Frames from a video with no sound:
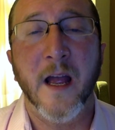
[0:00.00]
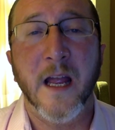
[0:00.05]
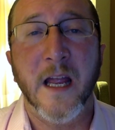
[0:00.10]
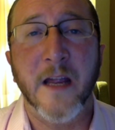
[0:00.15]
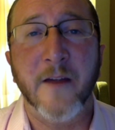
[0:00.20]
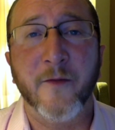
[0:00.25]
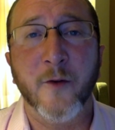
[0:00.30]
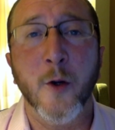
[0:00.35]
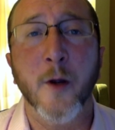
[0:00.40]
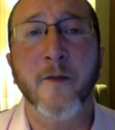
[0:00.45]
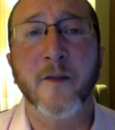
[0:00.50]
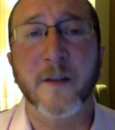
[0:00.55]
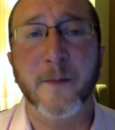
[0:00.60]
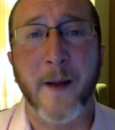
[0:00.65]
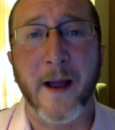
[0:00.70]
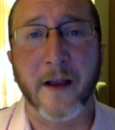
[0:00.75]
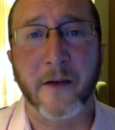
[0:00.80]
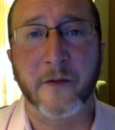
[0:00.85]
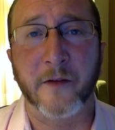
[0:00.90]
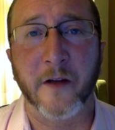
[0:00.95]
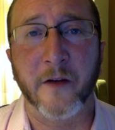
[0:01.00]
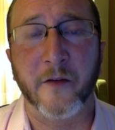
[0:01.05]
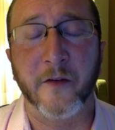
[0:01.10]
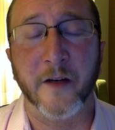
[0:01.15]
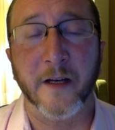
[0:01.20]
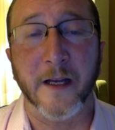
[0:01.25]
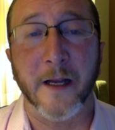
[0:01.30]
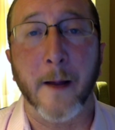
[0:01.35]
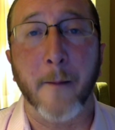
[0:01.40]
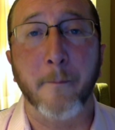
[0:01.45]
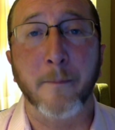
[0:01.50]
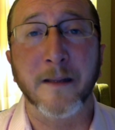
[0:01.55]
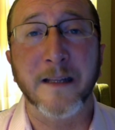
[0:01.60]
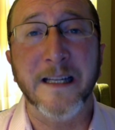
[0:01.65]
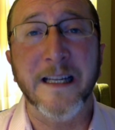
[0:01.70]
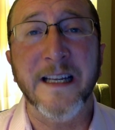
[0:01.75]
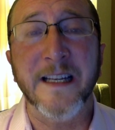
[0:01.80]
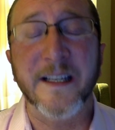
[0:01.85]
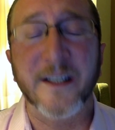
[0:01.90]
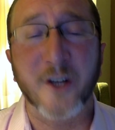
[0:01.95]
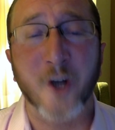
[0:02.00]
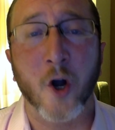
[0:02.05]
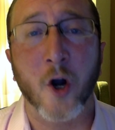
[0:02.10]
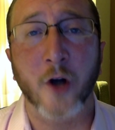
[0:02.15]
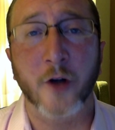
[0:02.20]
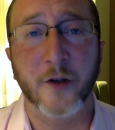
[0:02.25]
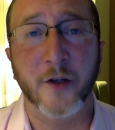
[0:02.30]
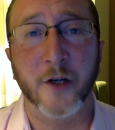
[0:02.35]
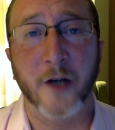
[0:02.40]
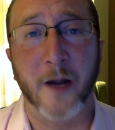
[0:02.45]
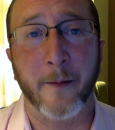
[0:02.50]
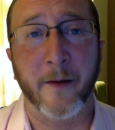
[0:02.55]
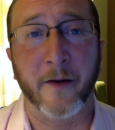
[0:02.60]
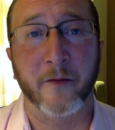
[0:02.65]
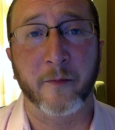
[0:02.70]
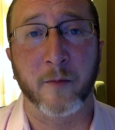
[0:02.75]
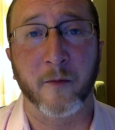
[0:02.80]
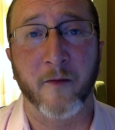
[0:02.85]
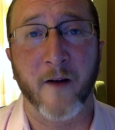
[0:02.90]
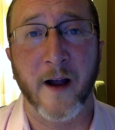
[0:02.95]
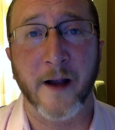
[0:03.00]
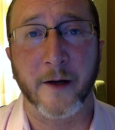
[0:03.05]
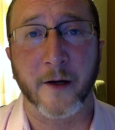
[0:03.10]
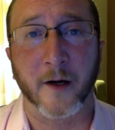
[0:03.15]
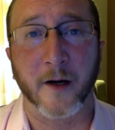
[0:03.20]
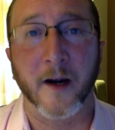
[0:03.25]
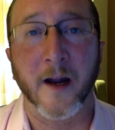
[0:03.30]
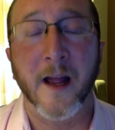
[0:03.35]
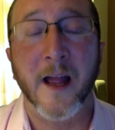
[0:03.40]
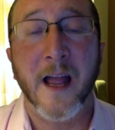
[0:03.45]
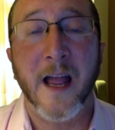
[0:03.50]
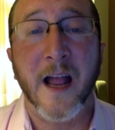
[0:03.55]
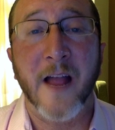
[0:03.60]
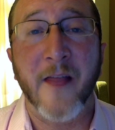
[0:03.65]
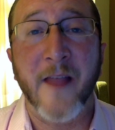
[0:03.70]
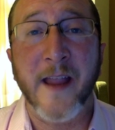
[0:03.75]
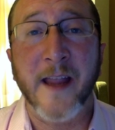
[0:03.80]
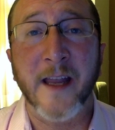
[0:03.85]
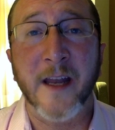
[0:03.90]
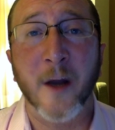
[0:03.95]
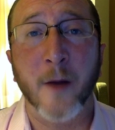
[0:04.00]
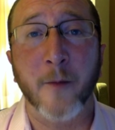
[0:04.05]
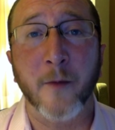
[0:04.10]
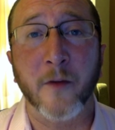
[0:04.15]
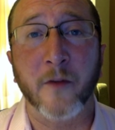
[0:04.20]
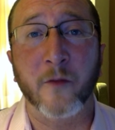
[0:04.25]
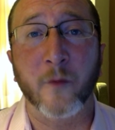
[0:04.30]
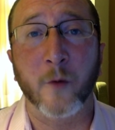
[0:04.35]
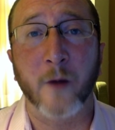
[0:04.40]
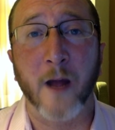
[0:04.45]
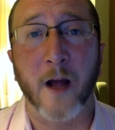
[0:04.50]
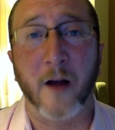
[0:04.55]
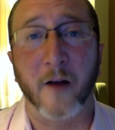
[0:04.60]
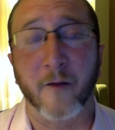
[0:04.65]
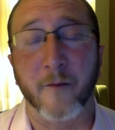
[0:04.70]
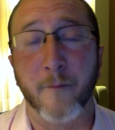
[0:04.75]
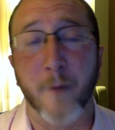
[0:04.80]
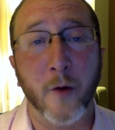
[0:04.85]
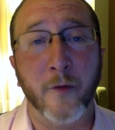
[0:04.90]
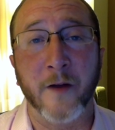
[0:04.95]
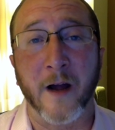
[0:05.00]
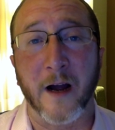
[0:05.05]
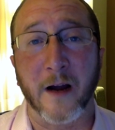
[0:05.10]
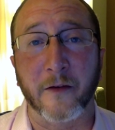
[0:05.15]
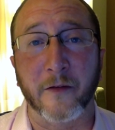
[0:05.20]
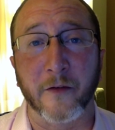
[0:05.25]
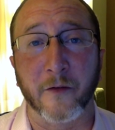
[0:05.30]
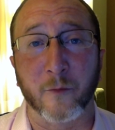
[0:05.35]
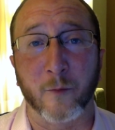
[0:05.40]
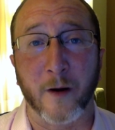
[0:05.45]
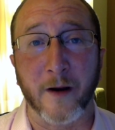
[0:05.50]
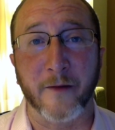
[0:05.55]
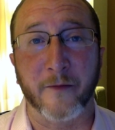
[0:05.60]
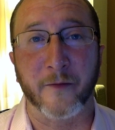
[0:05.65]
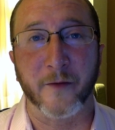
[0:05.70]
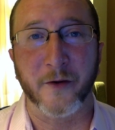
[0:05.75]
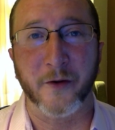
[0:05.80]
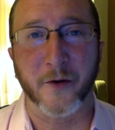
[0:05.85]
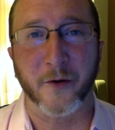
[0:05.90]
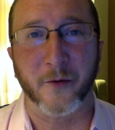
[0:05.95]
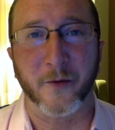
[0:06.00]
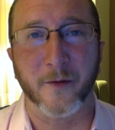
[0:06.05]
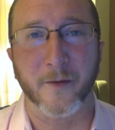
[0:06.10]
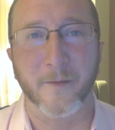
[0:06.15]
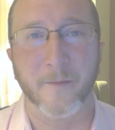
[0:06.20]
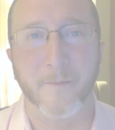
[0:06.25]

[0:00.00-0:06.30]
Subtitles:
If you have spasticity, please talk to your MS provider, and they can help you sort out if Botox is right for you.